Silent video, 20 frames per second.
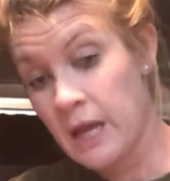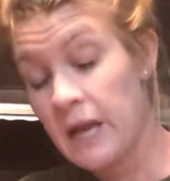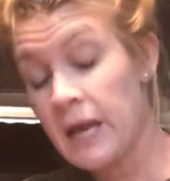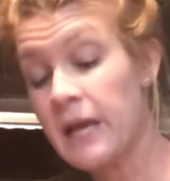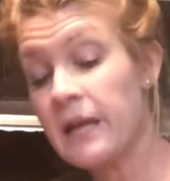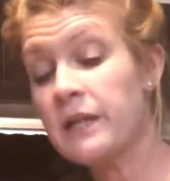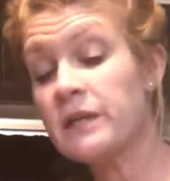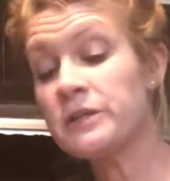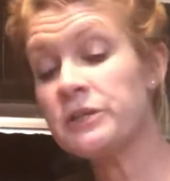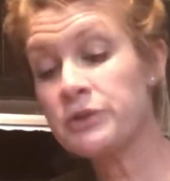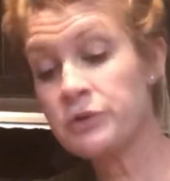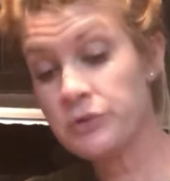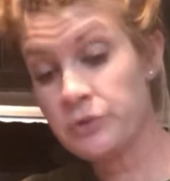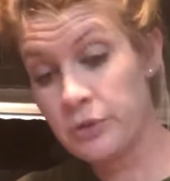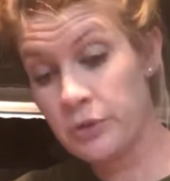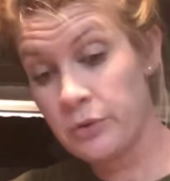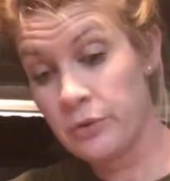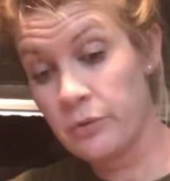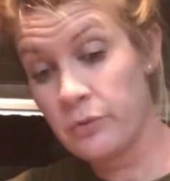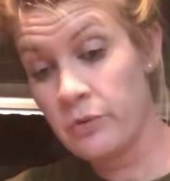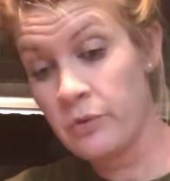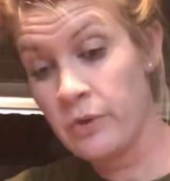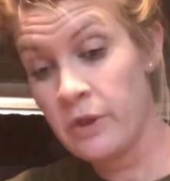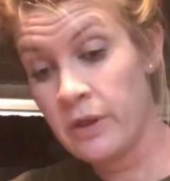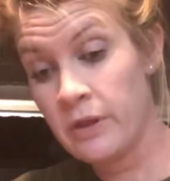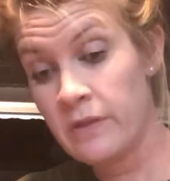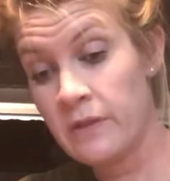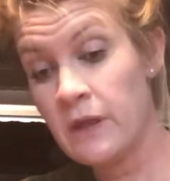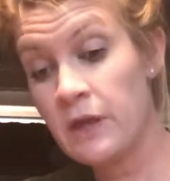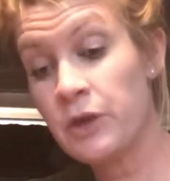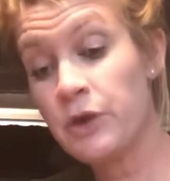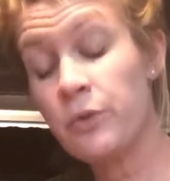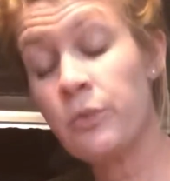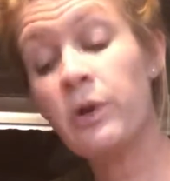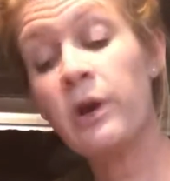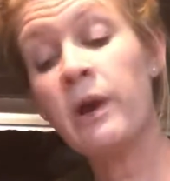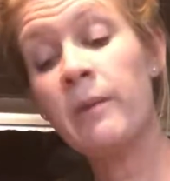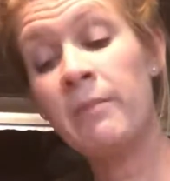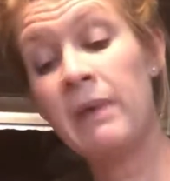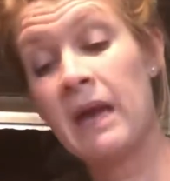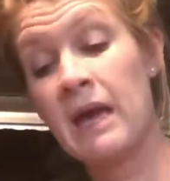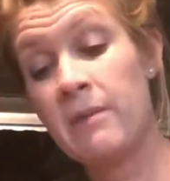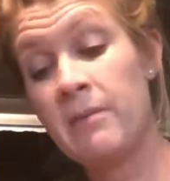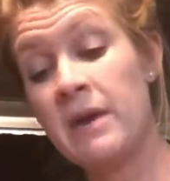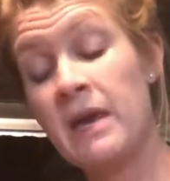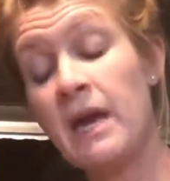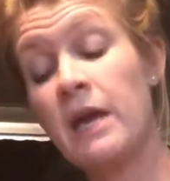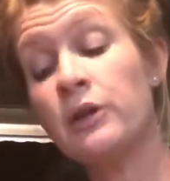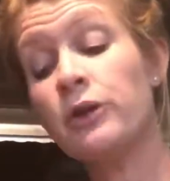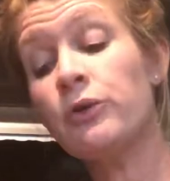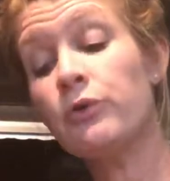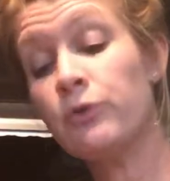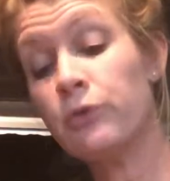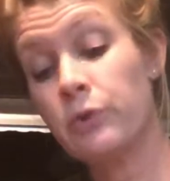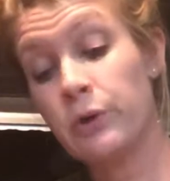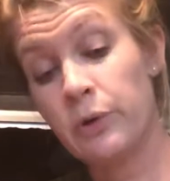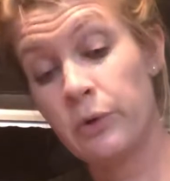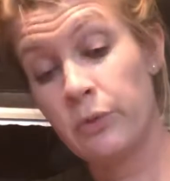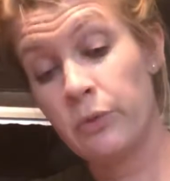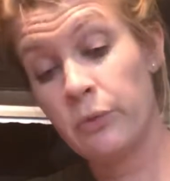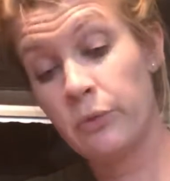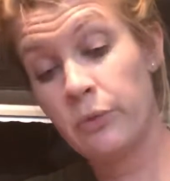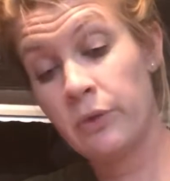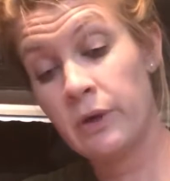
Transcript: It is true that you were a baby and you grew,